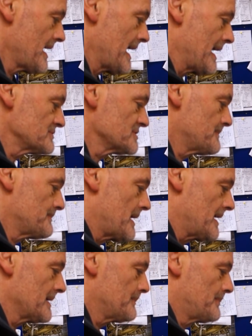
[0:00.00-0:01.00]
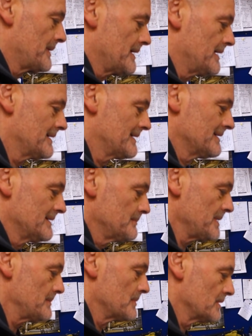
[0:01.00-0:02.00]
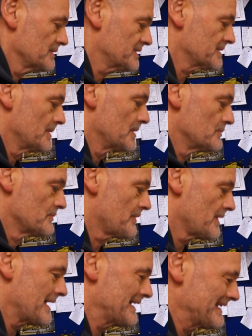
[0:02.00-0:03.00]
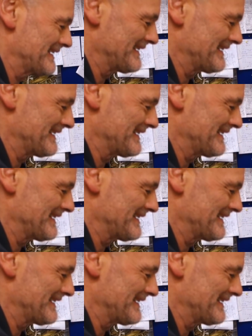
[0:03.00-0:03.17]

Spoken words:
outer pipe a bit more smoothly.